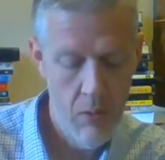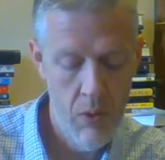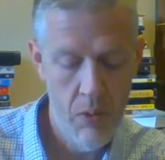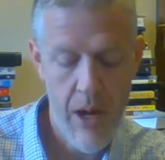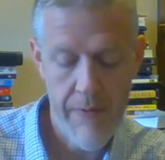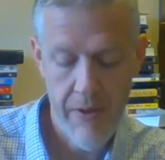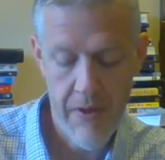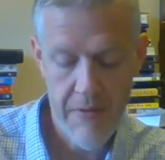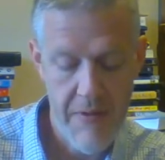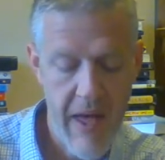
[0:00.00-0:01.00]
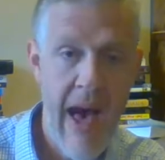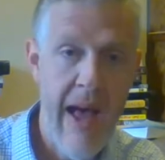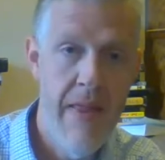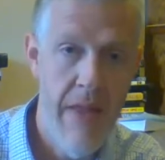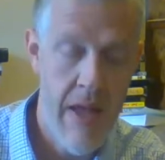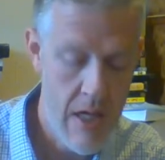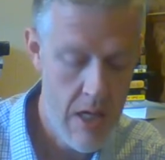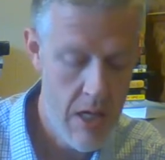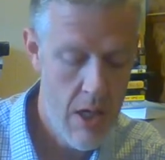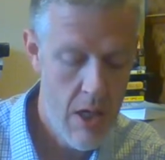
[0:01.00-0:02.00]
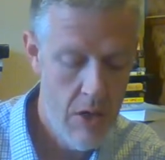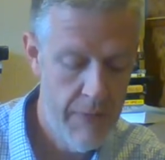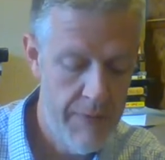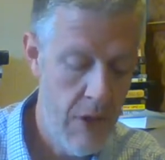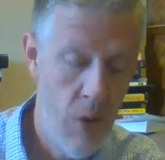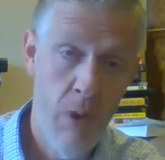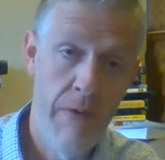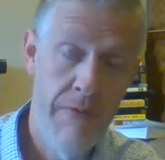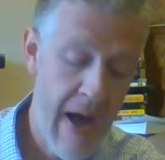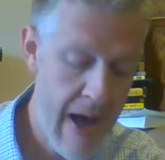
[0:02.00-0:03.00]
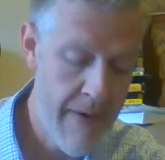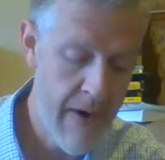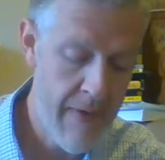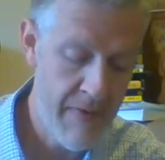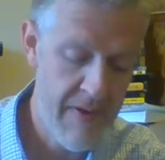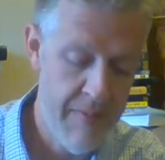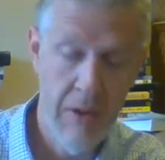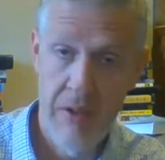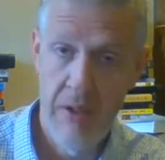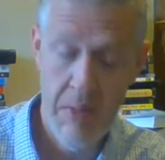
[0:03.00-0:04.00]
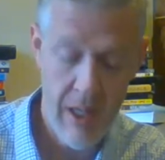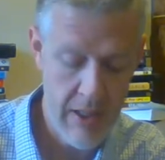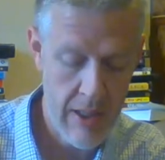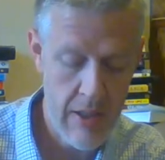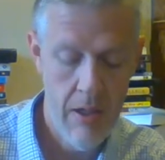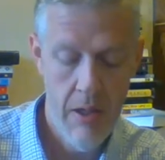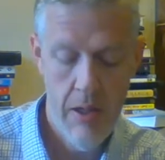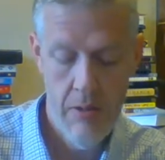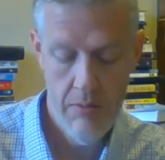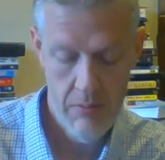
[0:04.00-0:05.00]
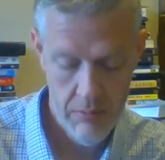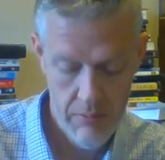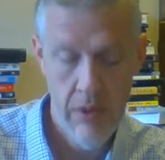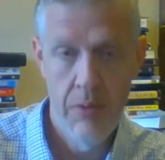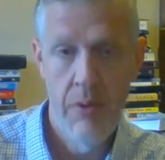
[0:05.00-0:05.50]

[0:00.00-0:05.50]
will reference that then. So footnote one oh five references Middleton and Putney, the